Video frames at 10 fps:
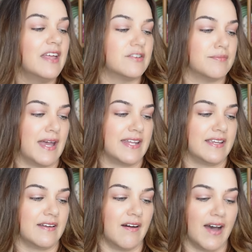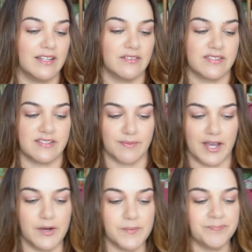dramatic eye looks as
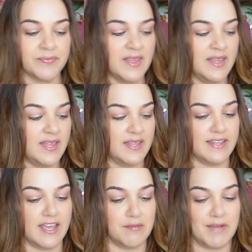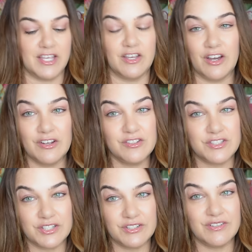well. Now, my
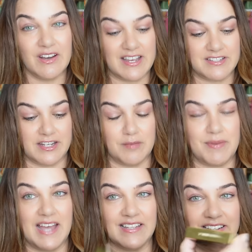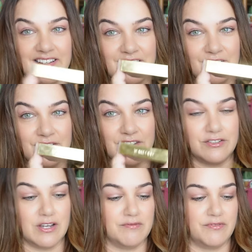go-to eyeshadow palette is also
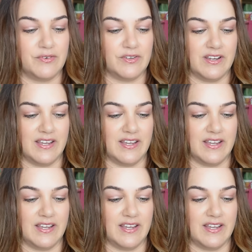Tom Ford.